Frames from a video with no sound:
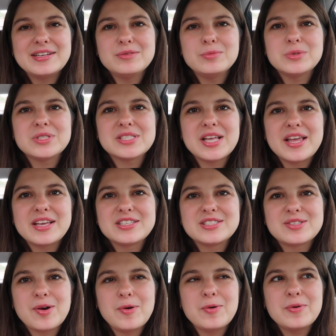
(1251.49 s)
it was like
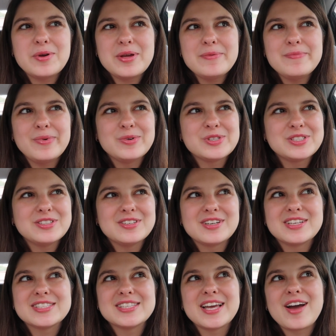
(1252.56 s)
so emotional
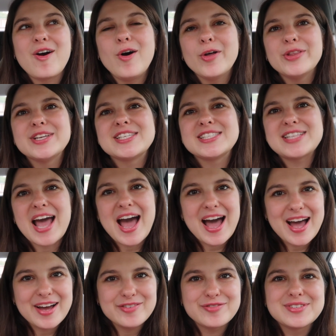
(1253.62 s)
because like all the
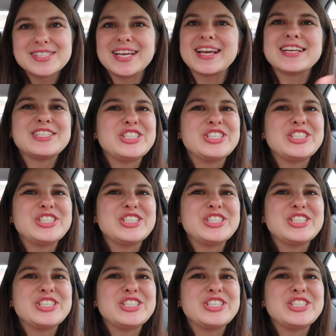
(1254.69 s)
staff was like